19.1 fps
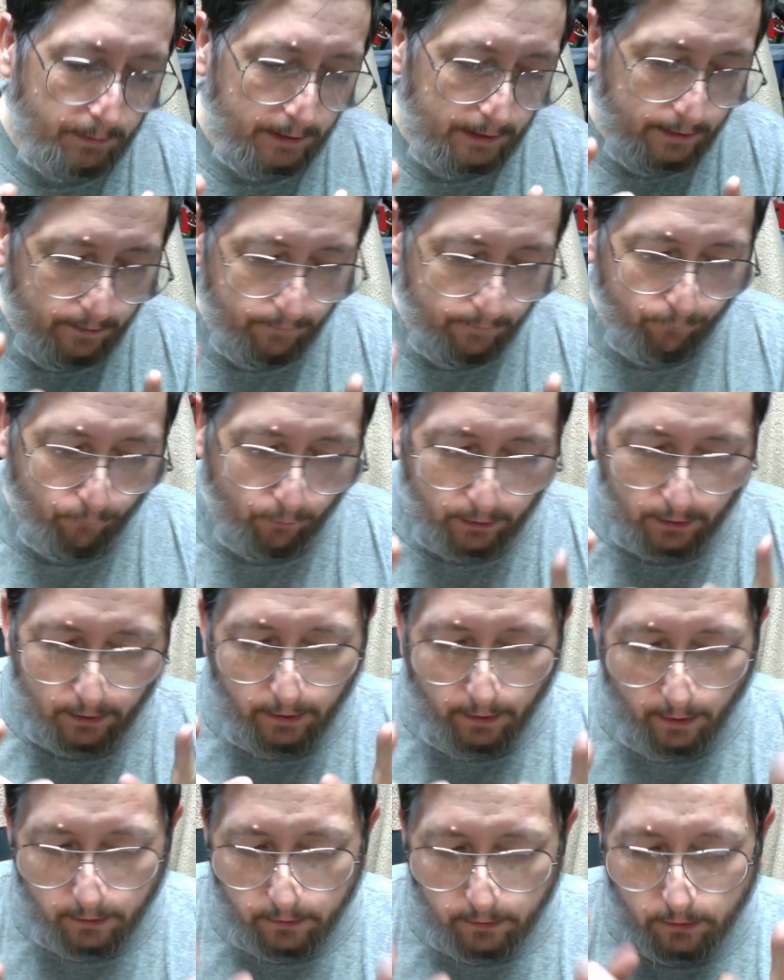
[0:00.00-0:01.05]
in different
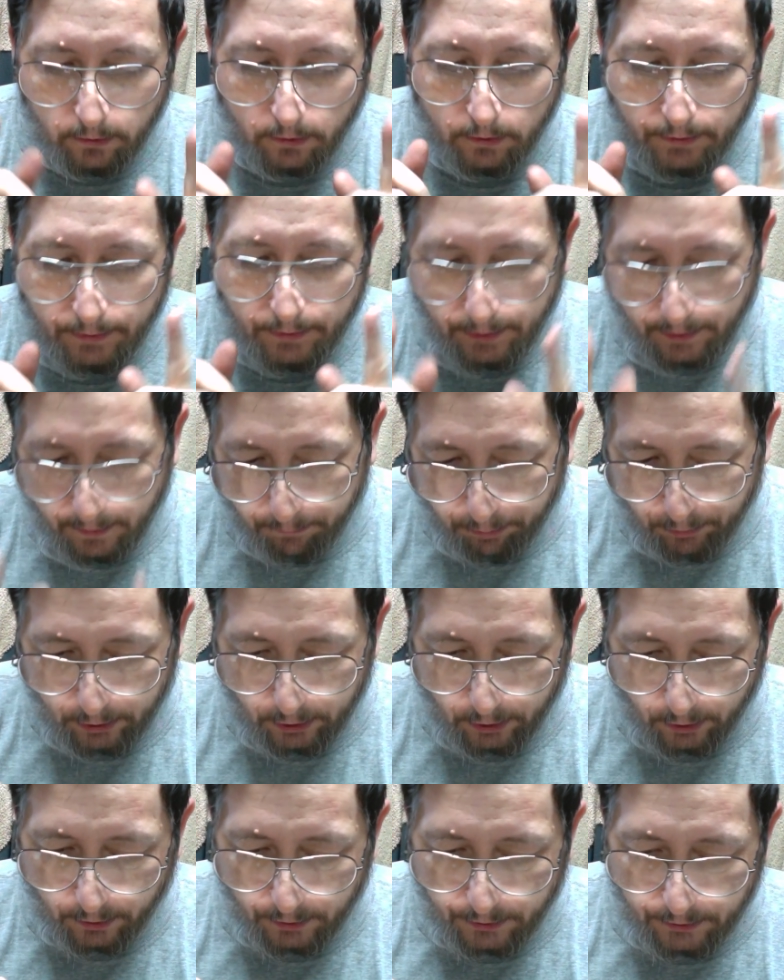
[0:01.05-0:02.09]
color
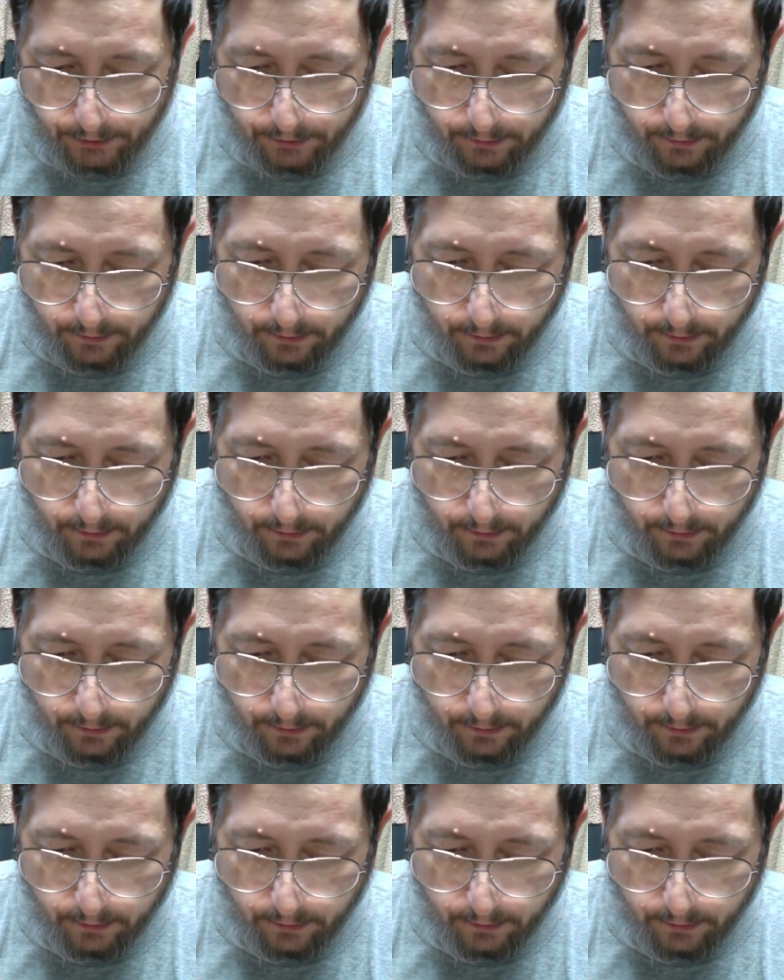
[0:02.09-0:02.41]
temperatures,